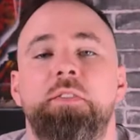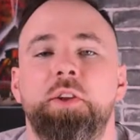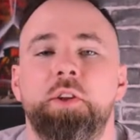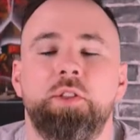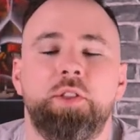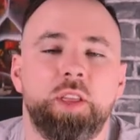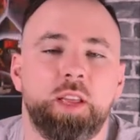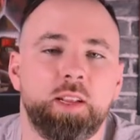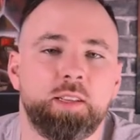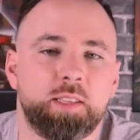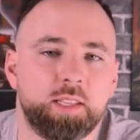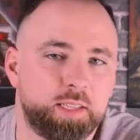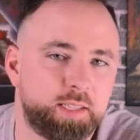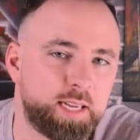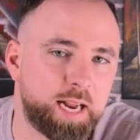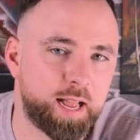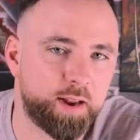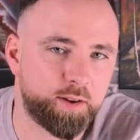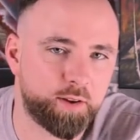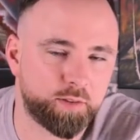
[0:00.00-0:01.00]
are a few things that
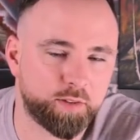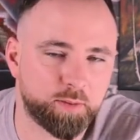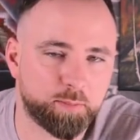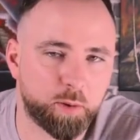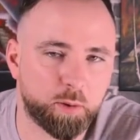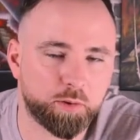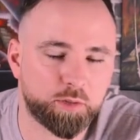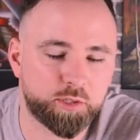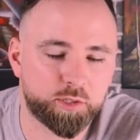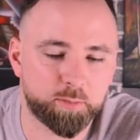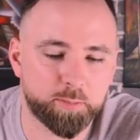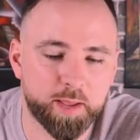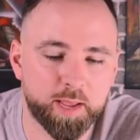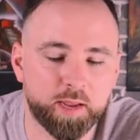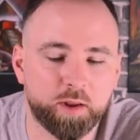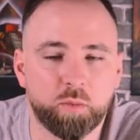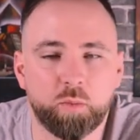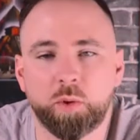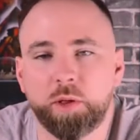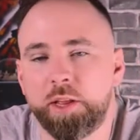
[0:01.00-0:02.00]
stand out the most to
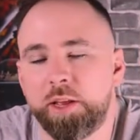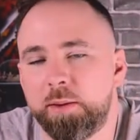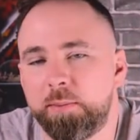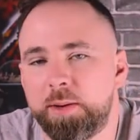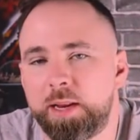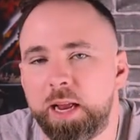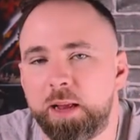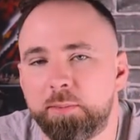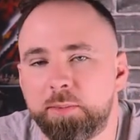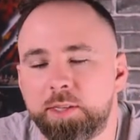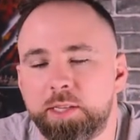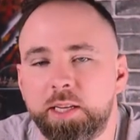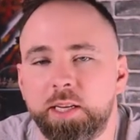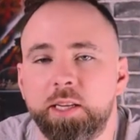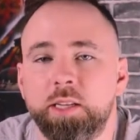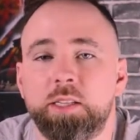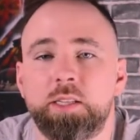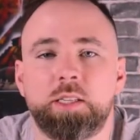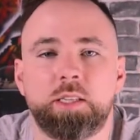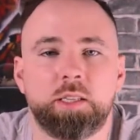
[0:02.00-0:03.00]
make William Dam
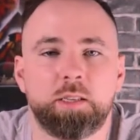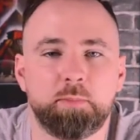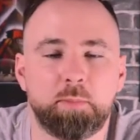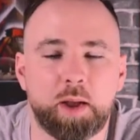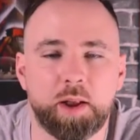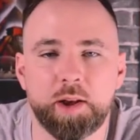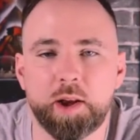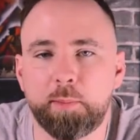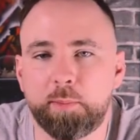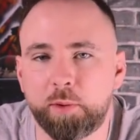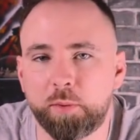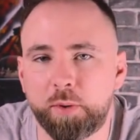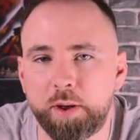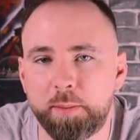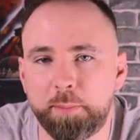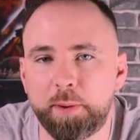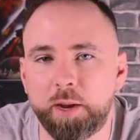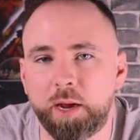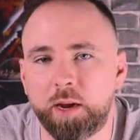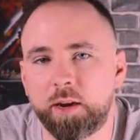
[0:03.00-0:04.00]
Seeds my number
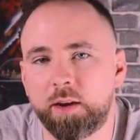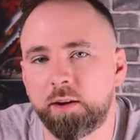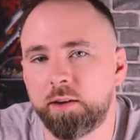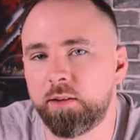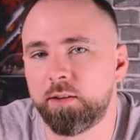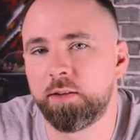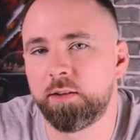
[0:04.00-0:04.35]
one pick.